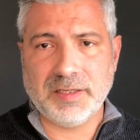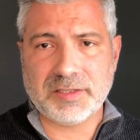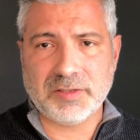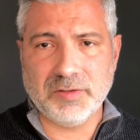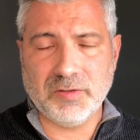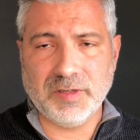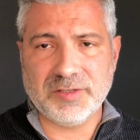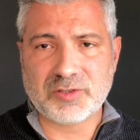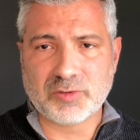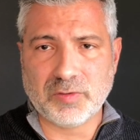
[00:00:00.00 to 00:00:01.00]
to
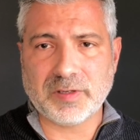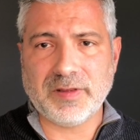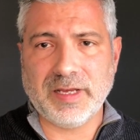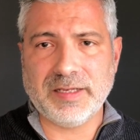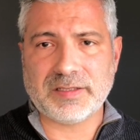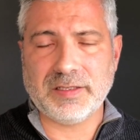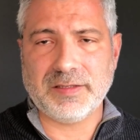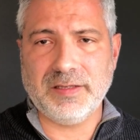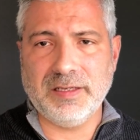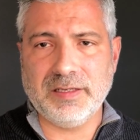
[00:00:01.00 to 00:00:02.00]
ensure that
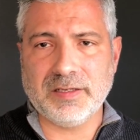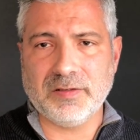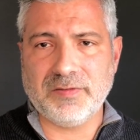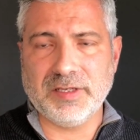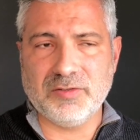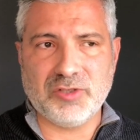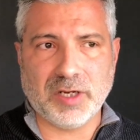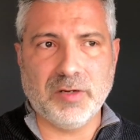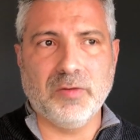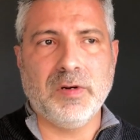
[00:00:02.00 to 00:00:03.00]
that
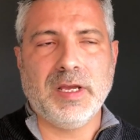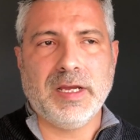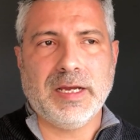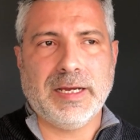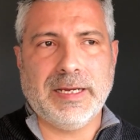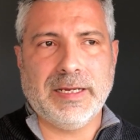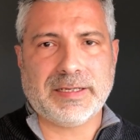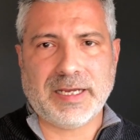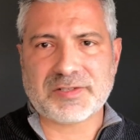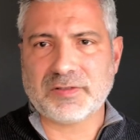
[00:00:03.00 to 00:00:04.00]
Joe
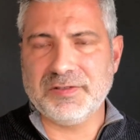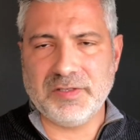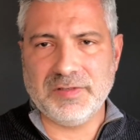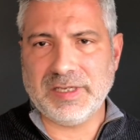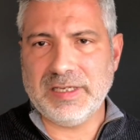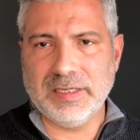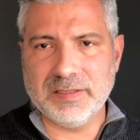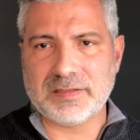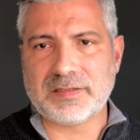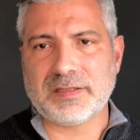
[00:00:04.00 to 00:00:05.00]
Castro is using
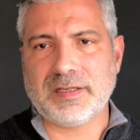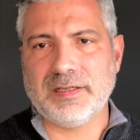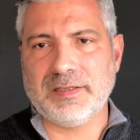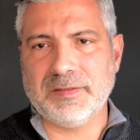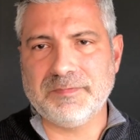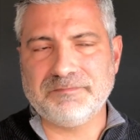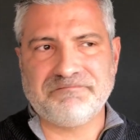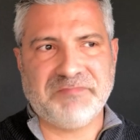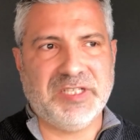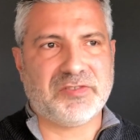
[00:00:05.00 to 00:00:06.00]
his
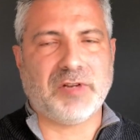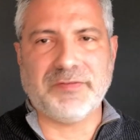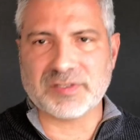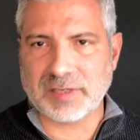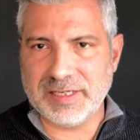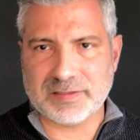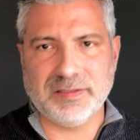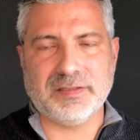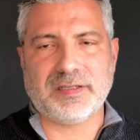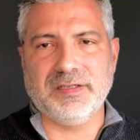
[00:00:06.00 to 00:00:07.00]
driver's
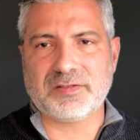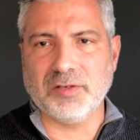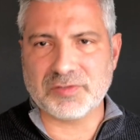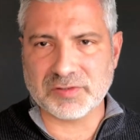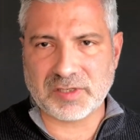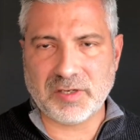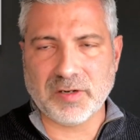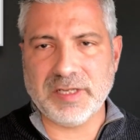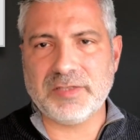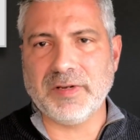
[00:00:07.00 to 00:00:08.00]
license, his social
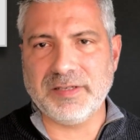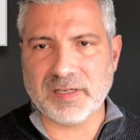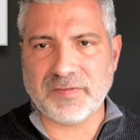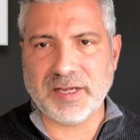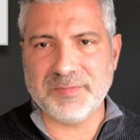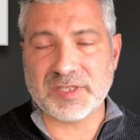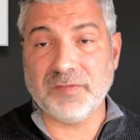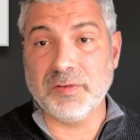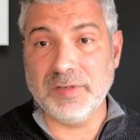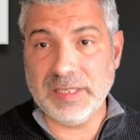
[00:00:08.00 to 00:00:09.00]
security to identify
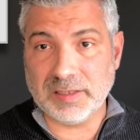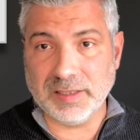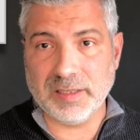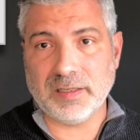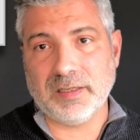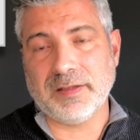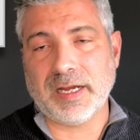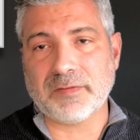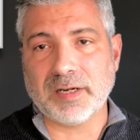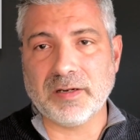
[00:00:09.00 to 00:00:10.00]
himself uniquely on
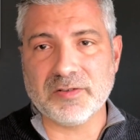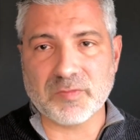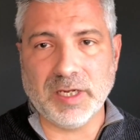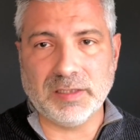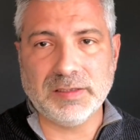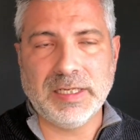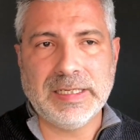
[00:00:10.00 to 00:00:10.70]
that record as well.